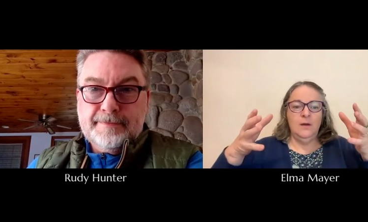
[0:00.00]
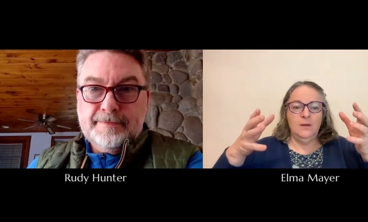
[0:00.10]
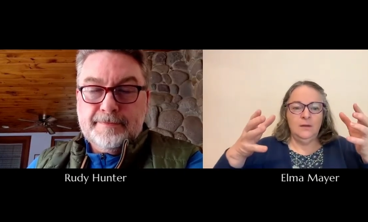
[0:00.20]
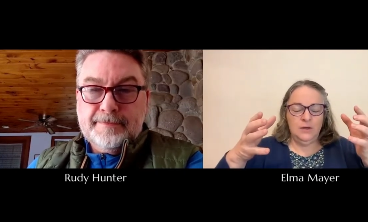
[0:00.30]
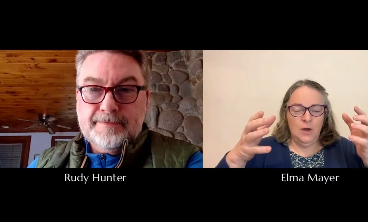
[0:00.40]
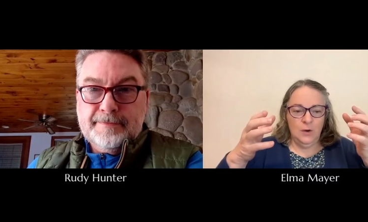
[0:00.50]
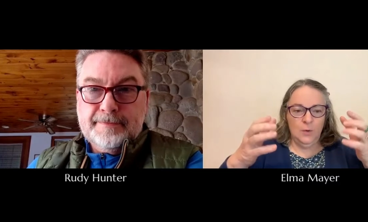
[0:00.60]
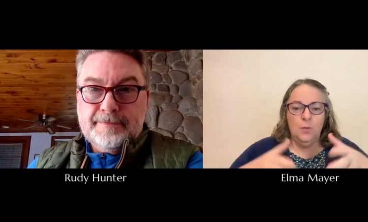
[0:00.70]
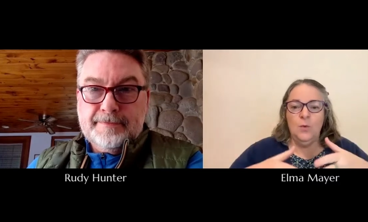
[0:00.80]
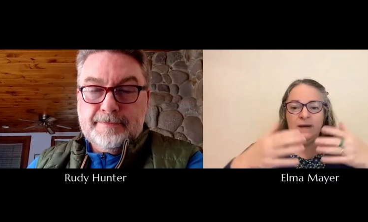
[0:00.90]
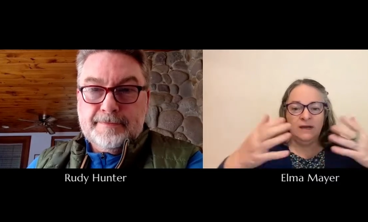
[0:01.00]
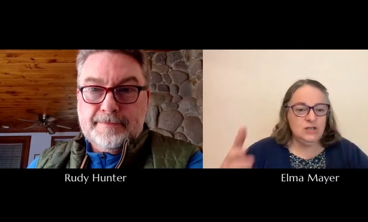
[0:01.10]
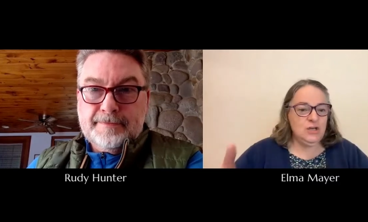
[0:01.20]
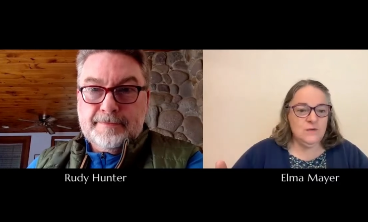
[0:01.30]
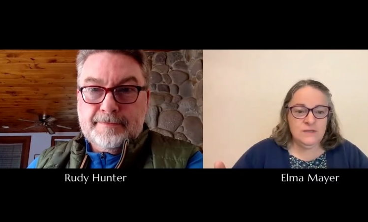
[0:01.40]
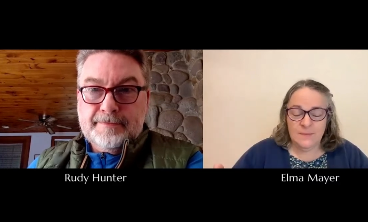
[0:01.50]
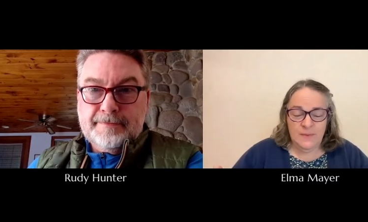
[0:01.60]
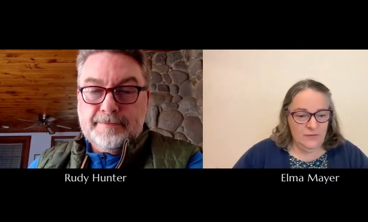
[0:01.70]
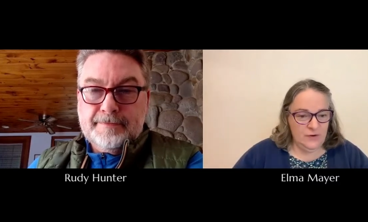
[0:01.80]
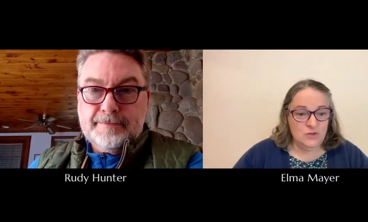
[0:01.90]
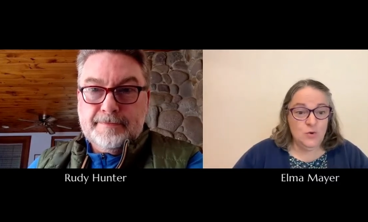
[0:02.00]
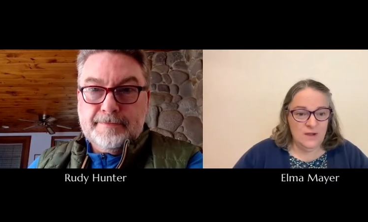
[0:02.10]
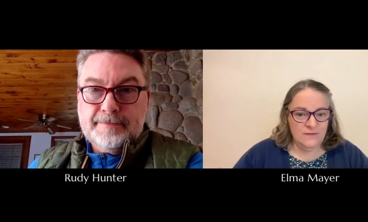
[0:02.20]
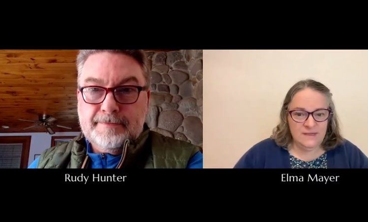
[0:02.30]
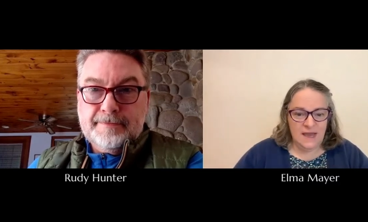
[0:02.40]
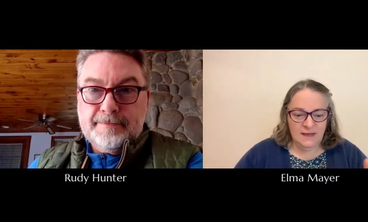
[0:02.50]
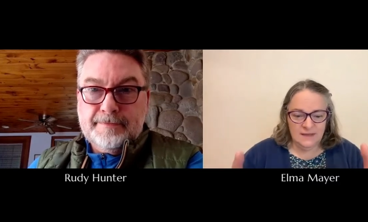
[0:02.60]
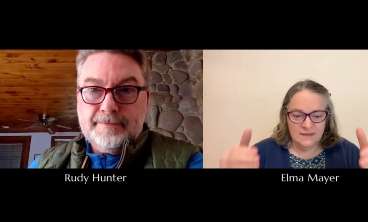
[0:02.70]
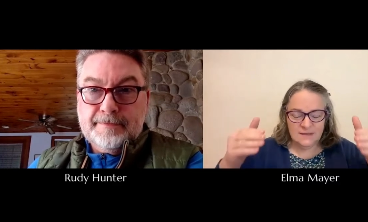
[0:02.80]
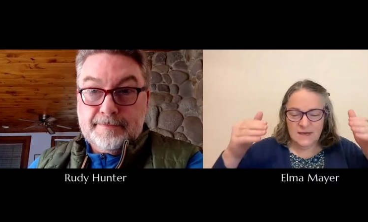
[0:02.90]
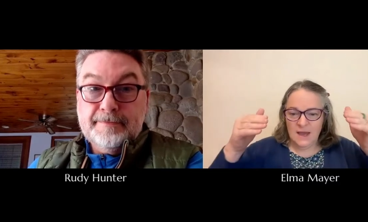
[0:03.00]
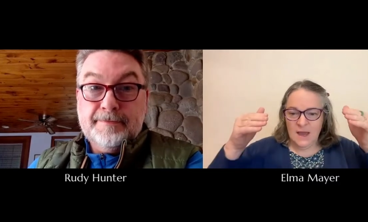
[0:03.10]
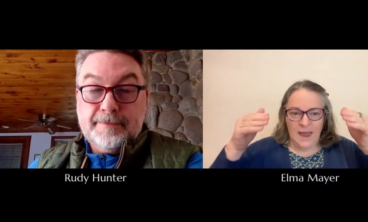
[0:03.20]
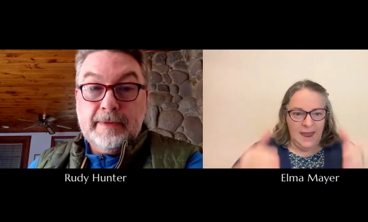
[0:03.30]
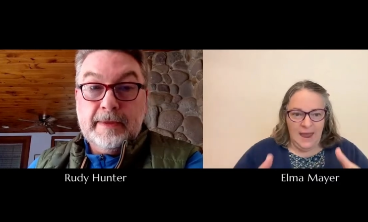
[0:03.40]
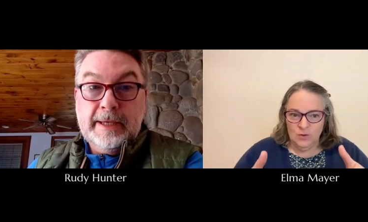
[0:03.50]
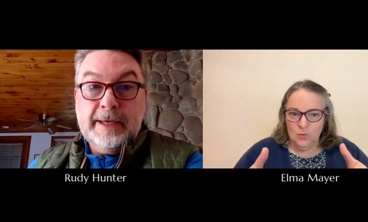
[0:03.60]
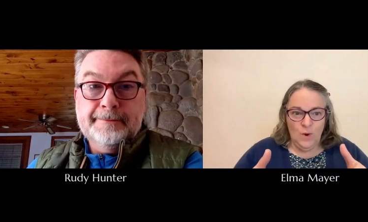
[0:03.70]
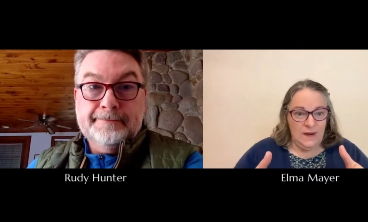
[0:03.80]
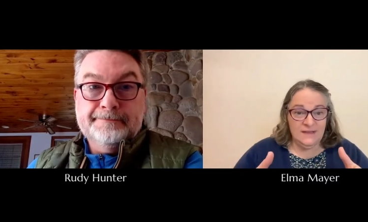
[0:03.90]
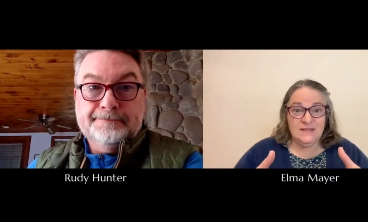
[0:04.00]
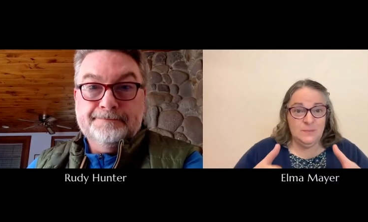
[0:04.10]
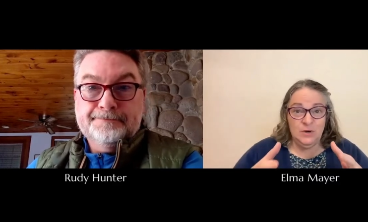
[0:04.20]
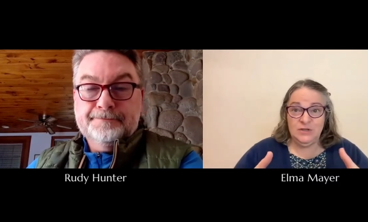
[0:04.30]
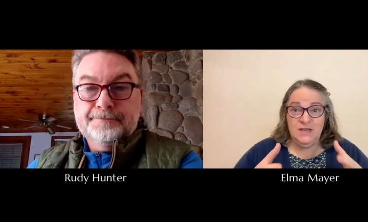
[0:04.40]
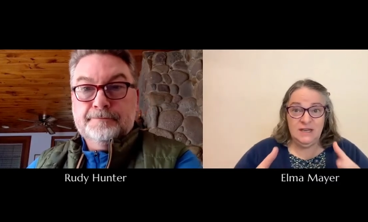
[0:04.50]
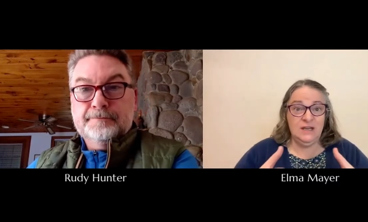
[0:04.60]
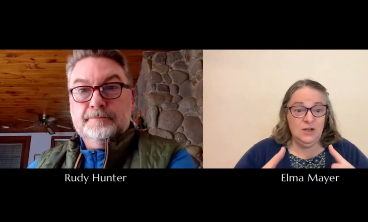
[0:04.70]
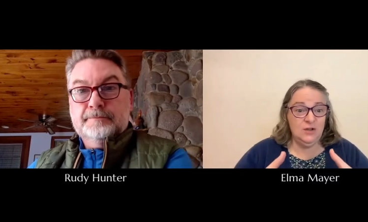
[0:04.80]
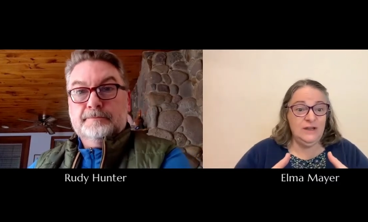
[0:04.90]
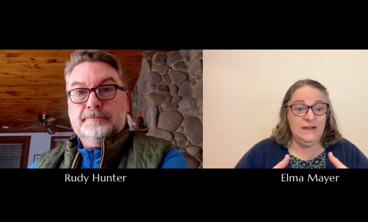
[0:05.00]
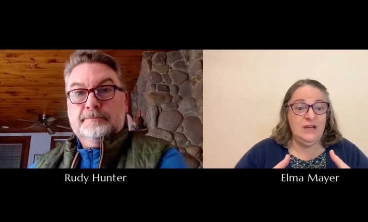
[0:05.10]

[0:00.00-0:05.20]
Speaker 1: you know when it shows up every 12 seconds and yeah. when it's a particularly